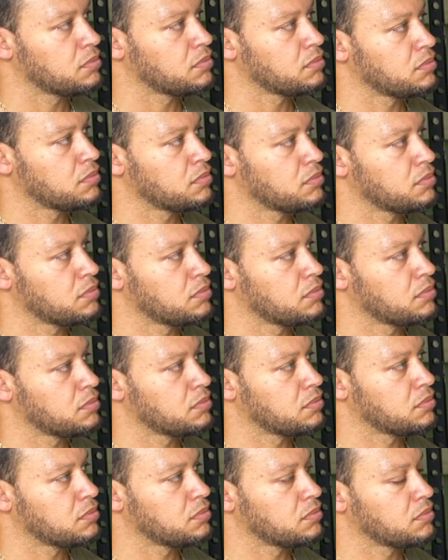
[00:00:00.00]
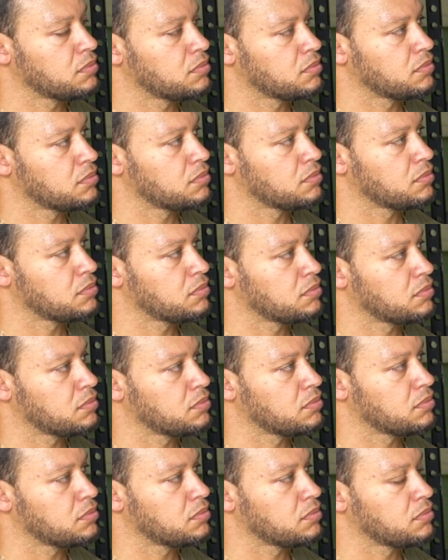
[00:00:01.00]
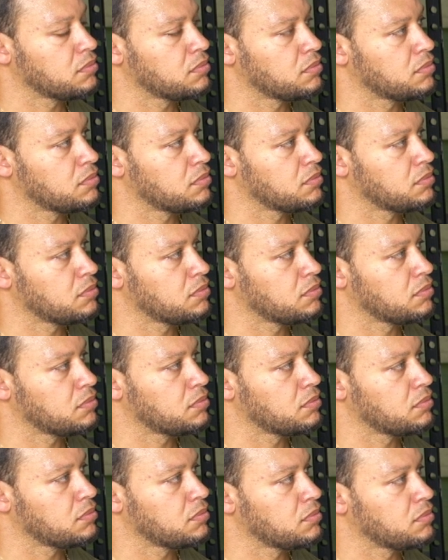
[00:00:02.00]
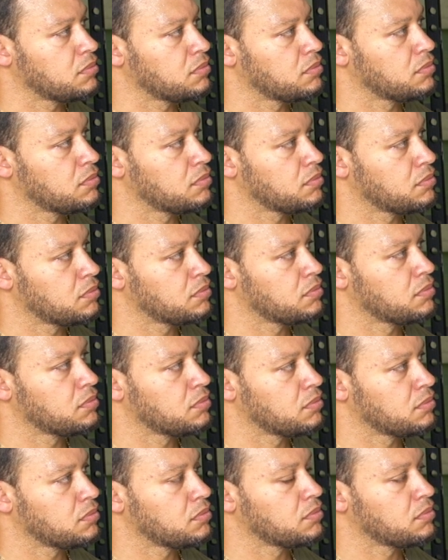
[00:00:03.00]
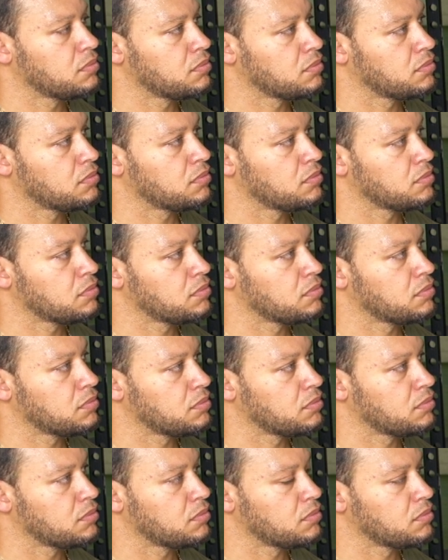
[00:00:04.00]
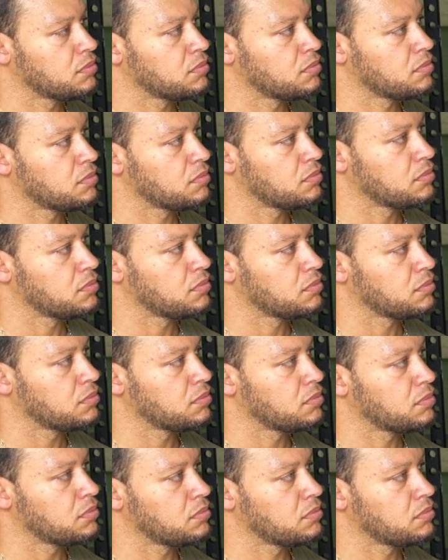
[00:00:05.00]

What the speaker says: (silent)